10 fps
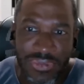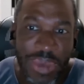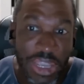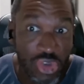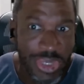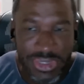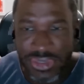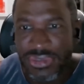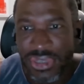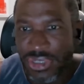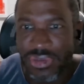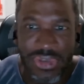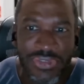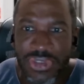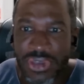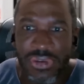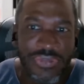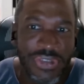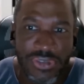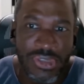by choice. And so even though the
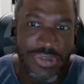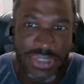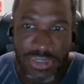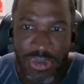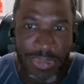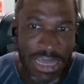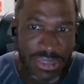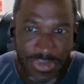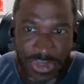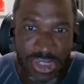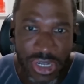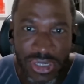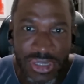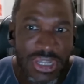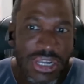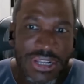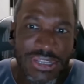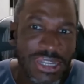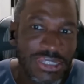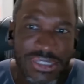fiscal deficits are massive in China,
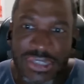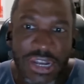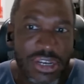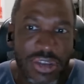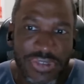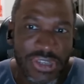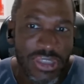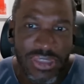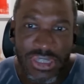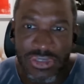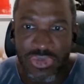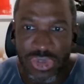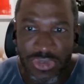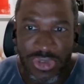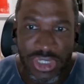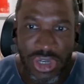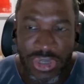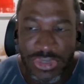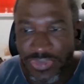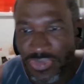it's just not enough to get things really, really
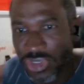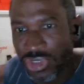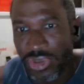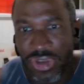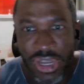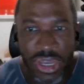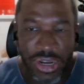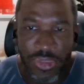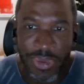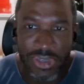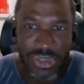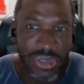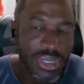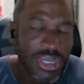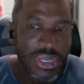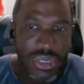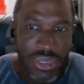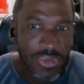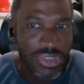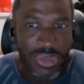going. So they're kind of out of the picture.
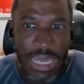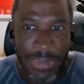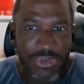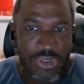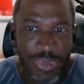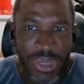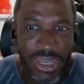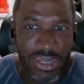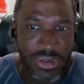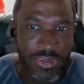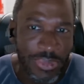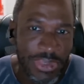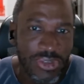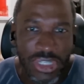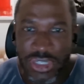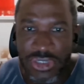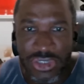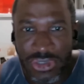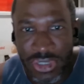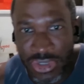We'll see what happens with Japan and what the BOJ does
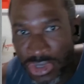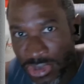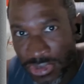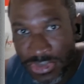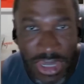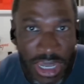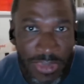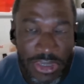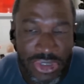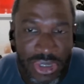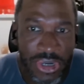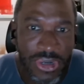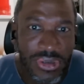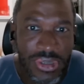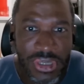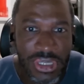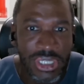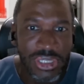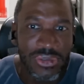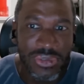in June. I'm not sure.
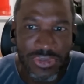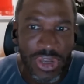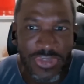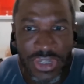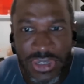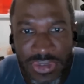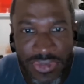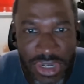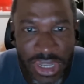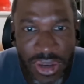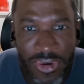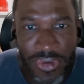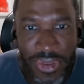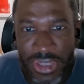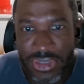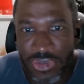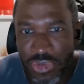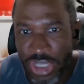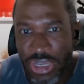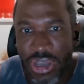EU is irrelevant right now. And so it's
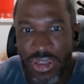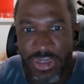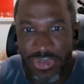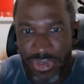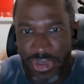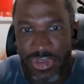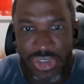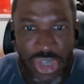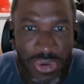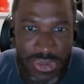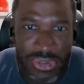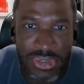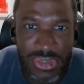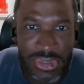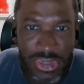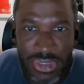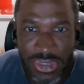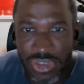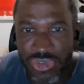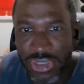really all, the show is, it's
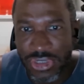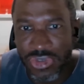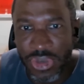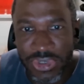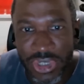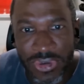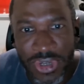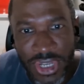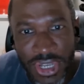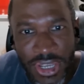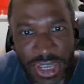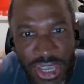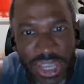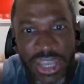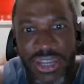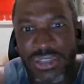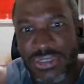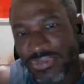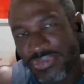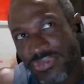the Trump show.
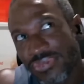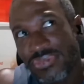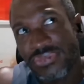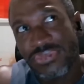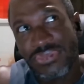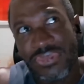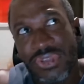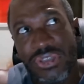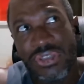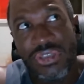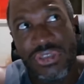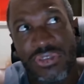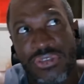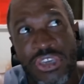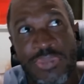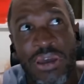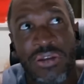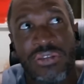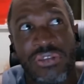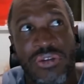And think
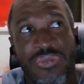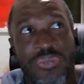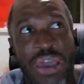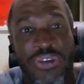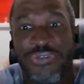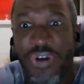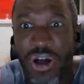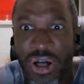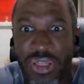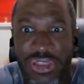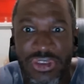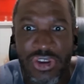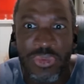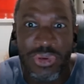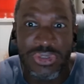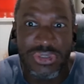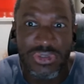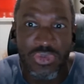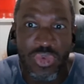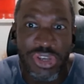about, by the fall, it's almost
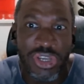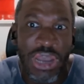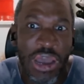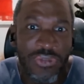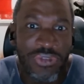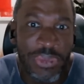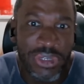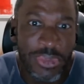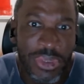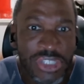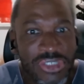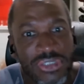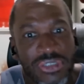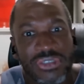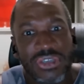1 year out from midterm elections.